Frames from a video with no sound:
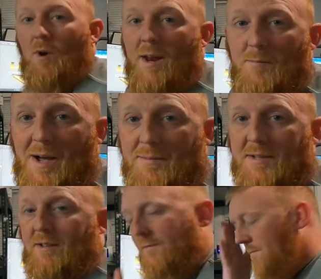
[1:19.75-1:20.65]
brought a
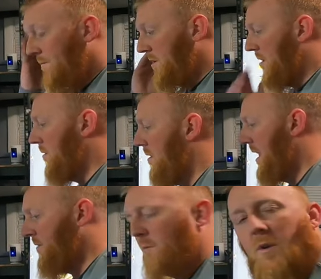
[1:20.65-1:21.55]
bobbin. So
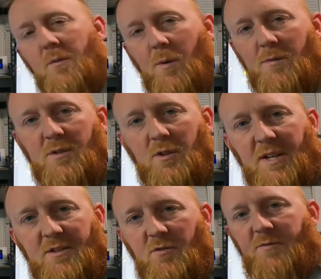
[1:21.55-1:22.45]
I was wondering what was looking so